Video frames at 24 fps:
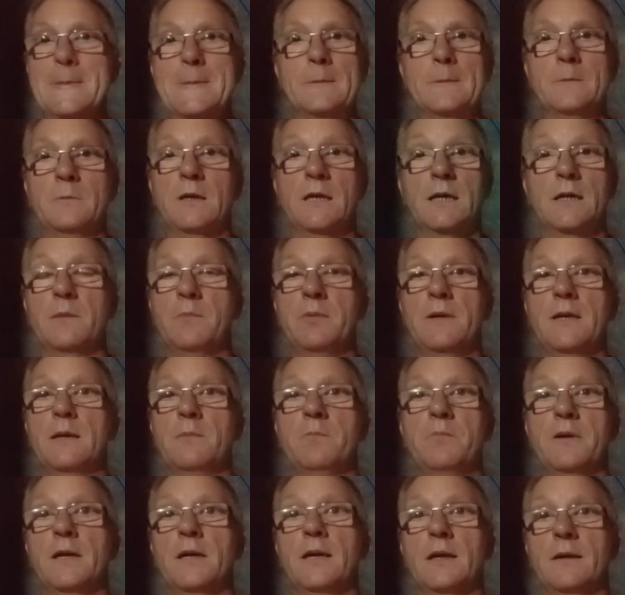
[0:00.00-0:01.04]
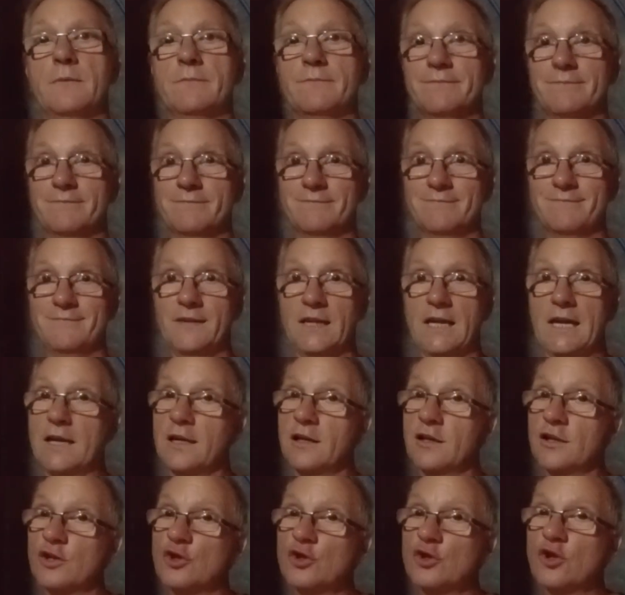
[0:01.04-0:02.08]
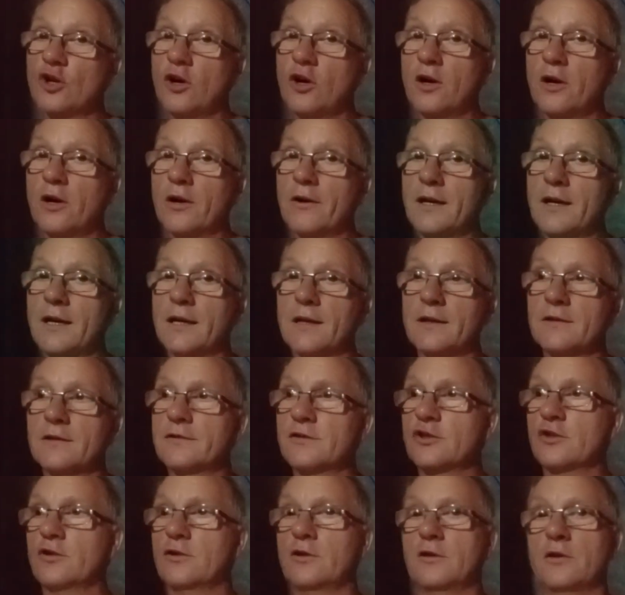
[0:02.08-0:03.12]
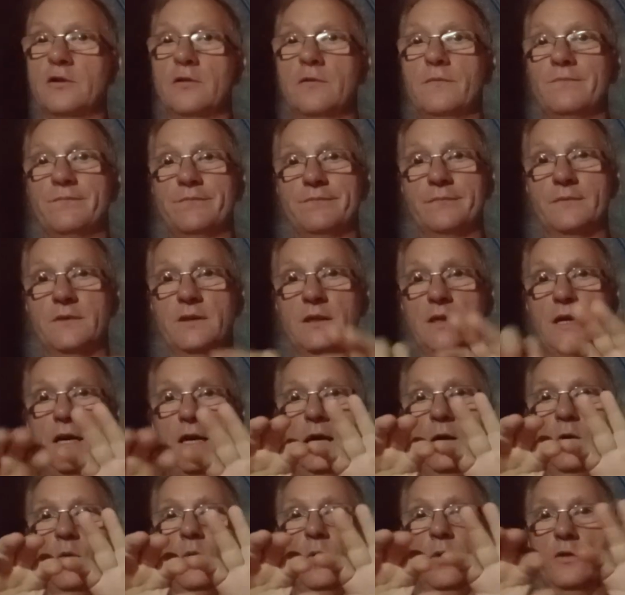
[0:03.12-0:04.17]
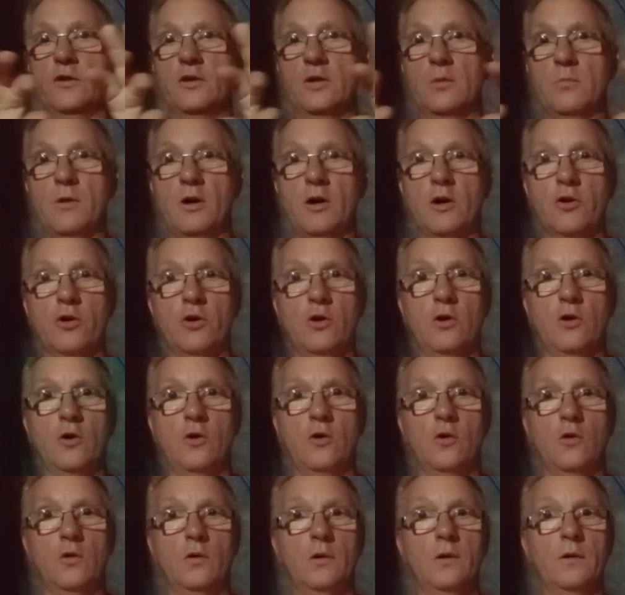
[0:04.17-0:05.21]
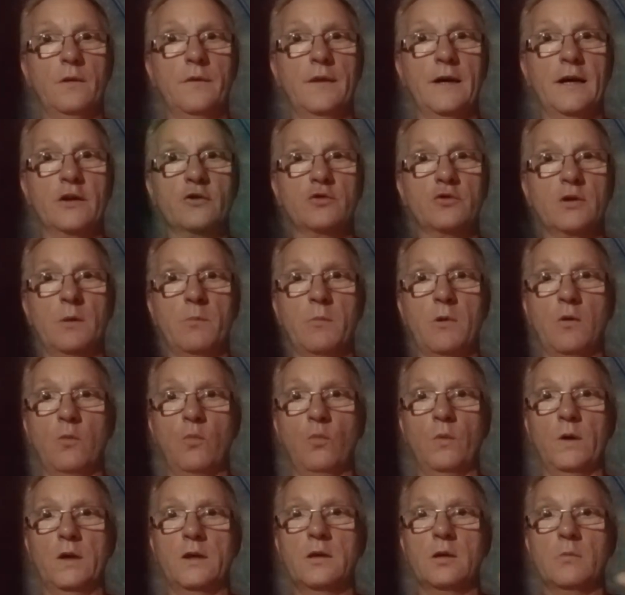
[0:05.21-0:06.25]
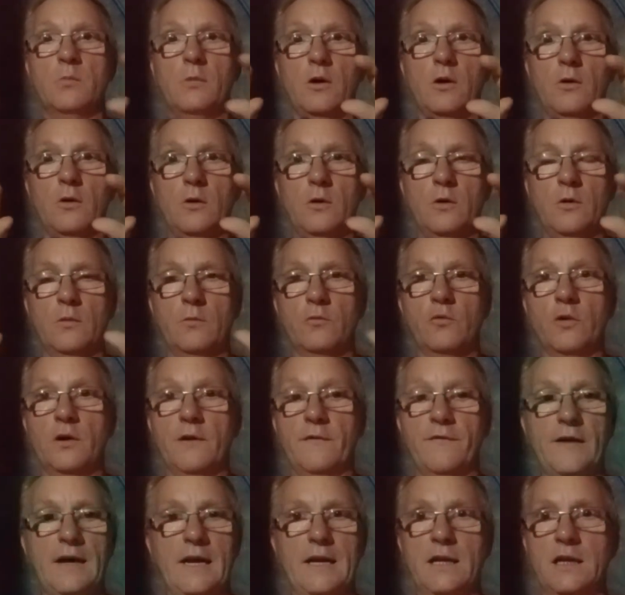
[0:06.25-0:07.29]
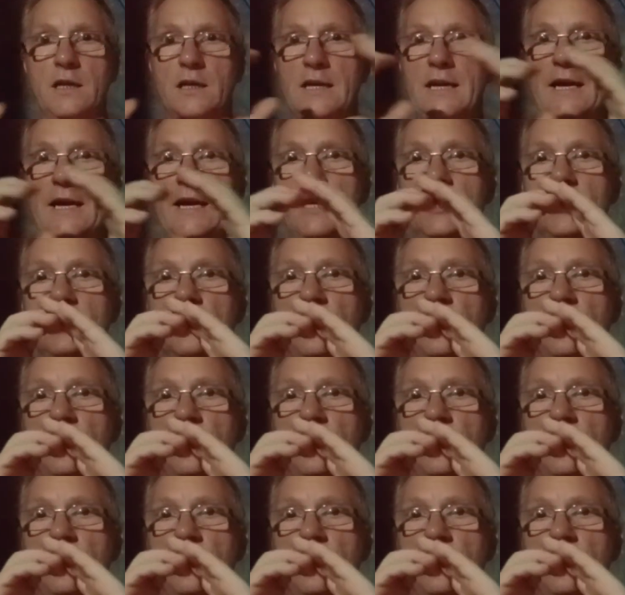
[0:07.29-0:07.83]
but I'd have been beat. End of story. So now tomorrow, that's what I'm on with. Tomorrow I'm going to find a nice